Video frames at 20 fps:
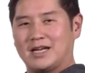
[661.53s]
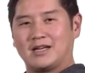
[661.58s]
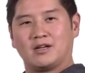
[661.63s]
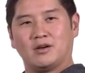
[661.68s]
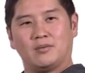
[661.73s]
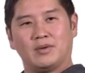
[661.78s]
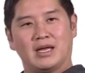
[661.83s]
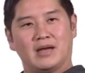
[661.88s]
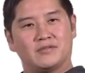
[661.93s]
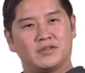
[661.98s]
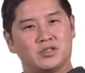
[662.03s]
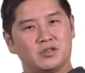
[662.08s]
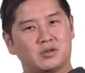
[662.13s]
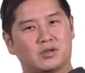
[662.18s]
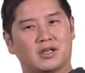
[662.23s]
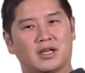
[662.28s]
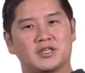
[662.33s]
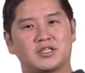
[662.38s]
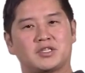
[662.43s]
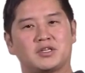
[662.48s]
cycle, we have two
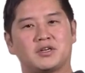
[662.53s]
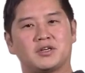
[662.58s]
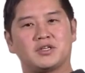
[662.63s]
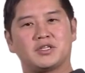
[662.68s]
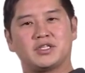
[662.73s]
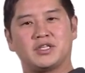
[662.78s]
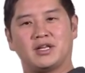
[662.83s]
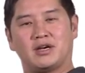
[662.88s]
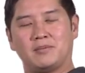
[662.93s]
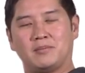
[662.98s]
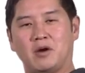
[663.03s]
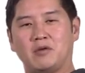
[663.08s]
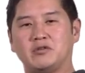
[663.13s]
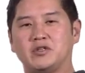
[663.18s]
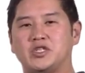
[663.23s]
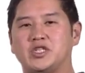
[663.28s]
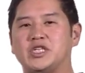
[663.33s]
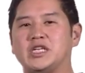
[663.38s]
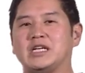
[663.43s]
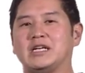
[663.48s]
clusters that are
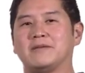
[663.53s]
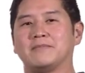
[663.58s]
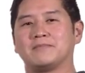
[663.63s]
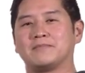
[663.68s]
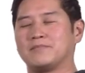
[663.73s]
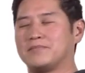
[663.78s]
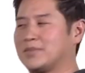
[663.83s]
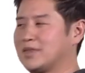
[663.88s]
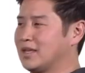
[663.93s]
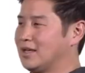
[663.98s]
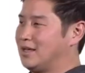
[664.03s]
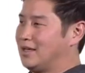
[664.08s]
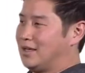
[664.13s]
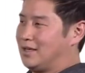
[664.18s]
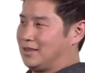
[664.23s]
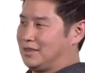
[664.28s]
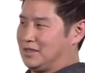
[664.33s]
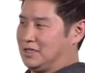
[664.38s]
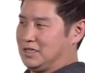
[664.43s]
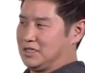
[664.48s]
both G.
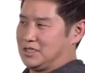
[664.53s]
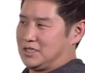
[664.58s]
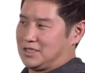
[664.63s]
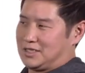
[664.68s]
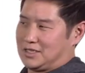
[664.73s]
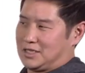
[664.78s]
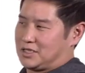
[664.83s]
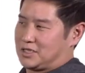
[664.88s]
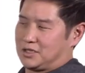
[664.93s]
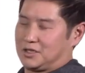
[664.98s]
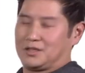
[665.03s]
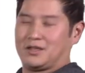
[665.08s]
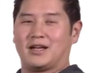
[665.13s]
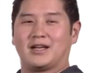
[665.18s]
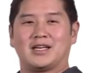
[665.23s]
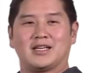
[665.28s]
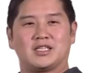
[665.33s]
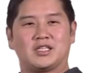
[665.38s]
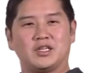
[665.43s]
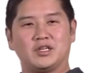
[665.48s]
These just look
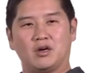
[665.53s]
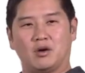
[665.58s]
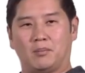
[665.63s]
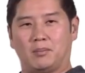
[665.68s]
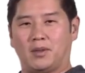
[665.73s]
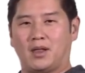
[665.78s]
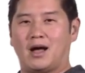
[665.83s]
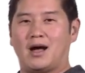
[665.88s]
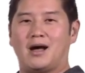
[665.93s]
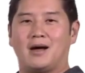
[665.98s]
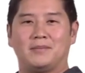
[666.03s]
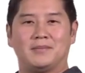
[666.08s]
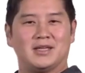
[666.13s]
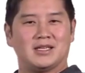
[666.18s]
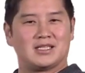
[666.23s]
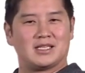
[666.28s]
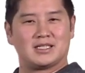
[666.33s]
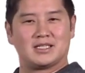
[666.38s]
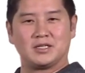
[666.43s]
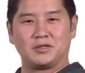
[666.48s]
like a single blob
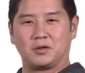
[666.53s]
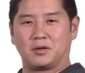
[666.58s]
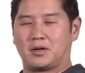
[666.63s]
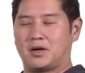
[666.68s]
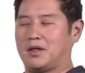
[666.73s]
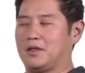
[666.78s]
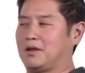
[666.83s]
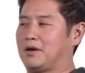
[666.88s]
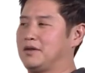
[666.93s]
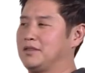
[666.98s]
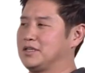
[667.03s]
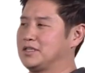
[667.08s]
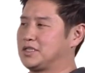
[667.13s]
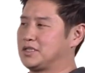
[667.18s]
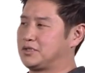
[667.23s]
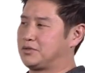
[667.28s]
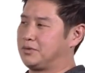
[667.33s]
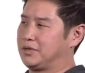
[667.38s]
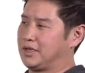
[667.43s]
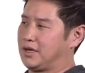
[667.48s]
that's a single color, and this
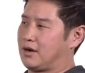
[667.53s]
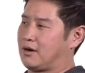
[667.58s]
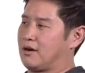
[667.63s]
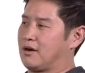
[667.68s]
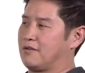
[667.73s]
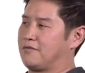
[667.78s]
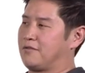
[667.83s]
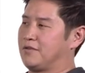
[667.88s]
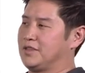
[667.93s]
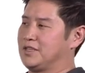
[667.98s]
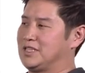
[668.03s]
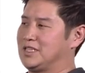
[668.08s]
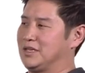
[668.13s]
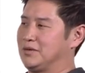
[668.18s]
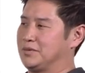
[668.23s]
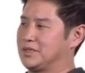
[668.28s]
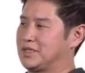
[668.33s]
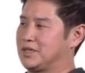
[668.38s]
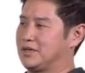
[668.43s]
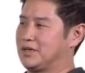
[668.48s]
is really hard for the
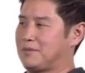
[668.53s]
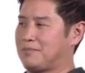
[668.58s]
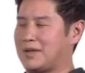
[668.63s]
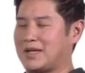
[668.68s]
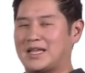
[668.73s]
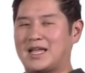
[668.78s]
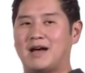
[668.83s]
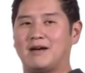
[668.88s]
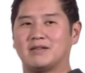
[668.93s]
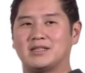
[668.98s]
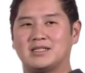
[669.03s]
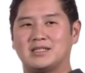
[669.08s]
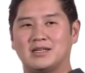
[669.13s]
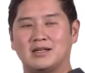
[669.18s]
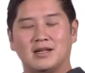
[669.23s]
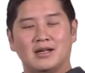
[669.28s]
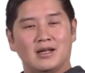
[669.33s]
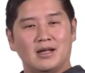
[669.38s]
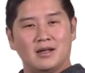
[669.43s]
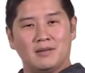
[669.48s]
sequencer to pick out.
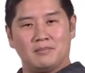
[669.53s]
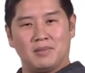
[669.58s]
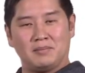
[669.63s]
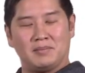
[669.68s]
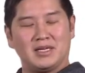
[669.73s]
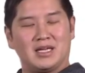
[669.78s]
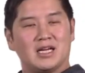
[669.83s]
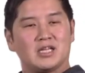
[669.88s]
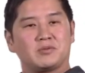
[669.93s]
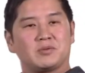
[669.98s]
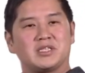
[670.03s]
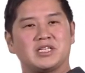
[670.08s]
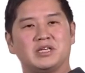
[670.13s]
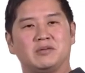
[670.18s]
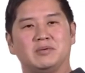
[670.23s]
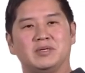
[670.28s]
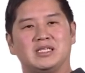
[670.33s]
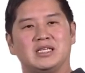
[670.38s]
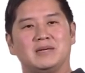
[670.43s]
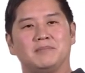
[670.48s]
But because we're
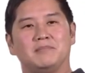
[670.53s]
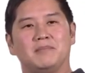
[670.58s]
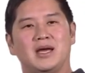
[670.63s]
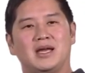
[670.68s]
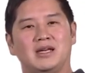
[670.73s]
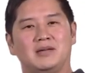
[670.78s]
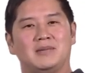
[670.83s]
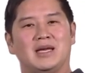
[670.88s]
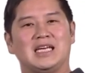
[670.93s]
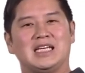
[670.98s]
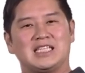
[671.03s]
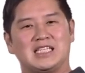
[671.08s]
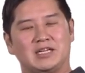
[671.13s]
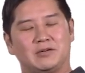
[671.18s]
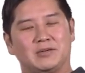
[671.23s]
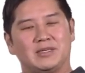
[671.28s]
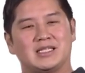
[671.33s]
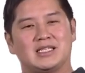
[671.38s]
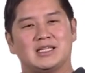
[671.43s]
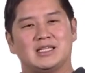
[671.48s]
sequencing many, many
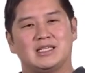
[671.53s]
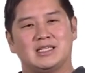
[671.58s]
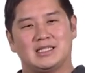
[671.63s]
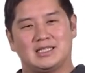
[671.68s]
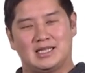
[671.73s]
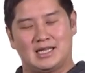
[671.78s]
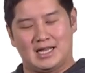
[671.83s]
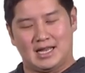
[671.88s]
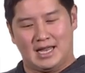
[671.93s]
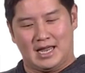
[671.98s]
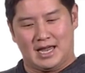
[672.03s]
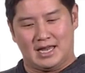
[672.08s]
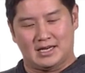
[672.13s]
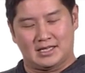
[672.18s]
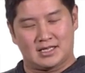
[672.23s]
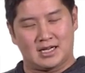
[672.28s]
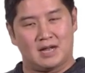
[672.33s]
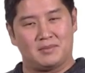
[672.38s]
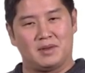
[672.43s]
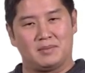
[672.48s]
sequences at
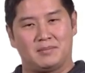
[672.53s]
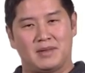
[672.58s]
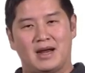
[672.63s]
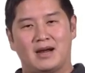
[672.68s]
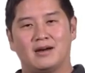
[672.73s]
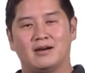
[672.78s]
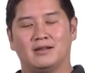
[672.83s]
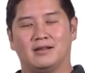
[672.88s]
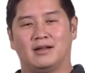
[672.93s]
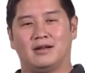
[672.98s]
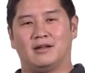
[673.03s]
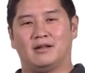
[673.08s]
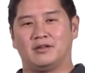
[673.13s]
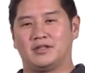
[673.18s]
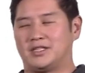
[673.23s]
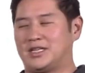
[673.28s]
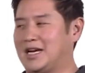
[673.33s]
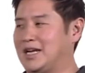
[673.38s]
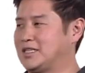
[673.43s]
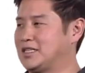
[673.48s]
a time in
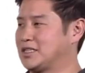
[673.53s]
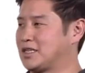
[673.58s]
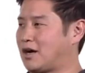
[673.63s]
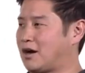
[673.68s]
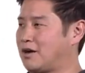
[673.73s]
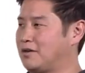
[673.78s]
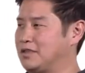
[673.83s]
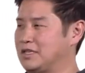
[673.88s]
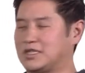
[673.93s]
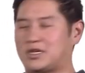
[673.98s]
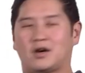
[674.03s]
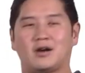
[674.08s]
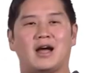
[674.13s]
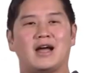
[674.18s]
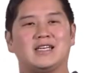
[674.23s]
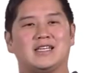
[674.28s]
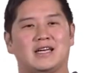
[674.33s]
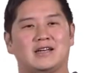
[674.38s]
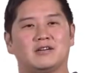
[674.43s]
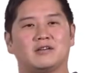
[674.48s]
parallel, chances are these
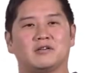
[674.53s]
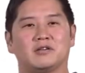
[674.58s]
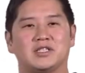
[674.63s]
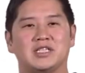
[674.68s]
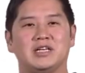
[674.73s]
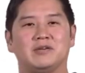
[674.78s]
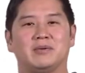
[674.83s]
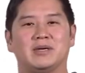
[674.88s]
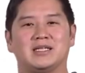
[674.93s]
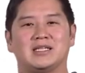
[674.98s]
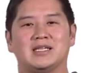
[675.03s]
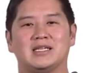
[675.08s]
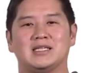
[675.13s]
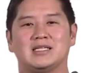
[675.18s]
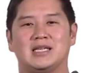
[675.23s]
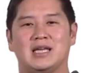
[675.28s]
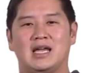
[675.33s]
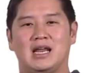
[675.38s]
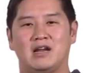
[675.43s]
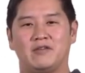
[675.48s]
aren't identical
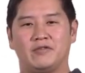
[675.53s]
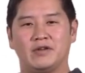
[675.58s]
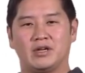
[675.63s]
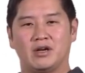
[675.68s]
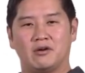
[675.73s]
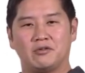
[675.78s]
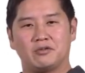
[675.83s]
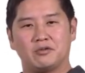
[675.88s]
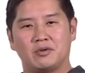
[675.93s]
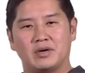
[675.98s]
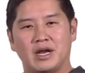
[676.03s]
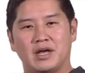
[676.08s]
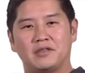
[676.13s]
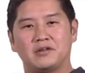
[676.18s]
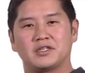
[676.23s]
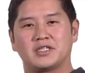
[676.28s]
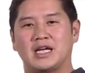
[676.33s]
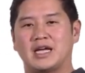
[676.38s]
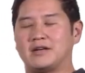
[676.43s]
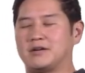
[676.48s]
sequences, and if we go through
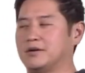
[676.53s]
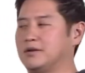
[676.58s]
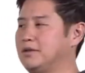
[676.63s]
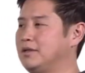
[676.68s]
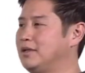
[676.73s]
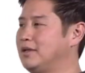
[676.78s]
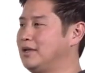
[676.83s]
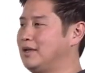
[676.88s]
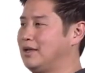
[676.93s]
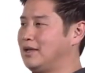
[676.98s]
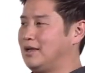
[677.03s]
another cycle,